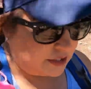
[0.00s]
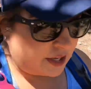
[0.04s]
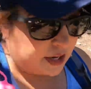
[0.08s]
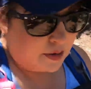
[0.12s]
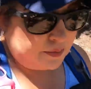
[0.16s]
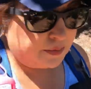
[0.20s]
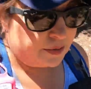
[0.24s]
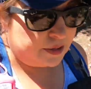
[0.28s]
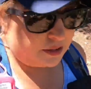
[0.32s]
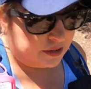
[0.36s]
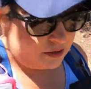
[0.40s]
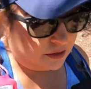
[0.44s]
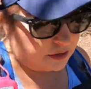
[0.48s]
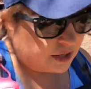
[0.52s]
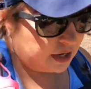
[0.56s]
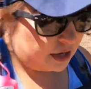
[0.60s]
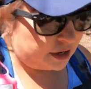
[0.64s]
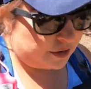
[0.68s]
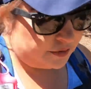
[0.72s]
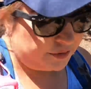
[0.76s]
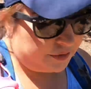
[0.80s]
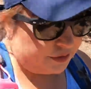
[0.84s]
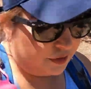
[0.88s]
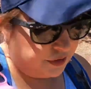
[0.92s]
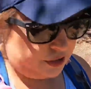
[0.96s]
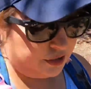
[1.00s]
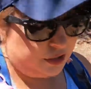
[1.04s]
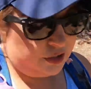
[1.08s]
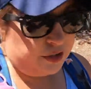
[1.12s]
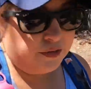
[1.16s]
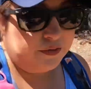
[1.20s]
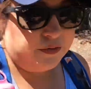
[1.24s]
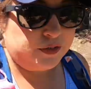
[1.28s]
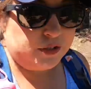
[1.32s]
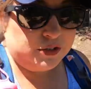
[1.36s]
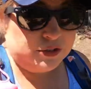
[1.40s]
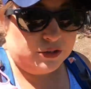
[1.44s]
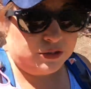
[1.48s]
got to be a little careful, you know,
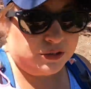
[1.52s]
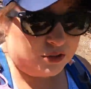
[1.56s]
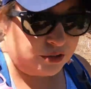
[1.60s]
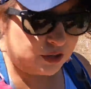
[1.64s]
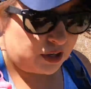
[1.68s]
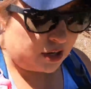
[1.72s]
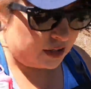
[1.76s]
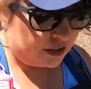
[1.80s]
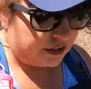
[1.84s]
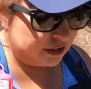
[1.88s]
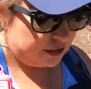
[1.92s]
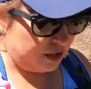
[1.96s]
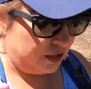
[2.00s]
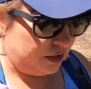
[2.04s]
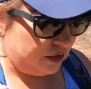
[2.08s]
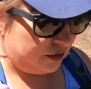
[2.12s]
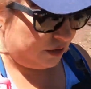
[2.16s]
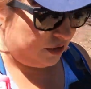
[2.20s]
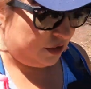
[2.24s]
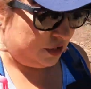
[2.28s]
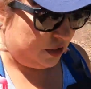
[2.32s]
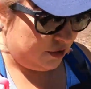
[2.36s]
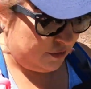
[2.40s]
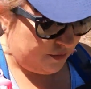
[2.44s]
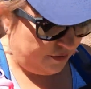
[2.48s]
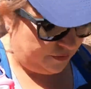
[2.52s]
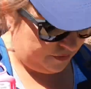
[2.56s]
for loose rocks so you don't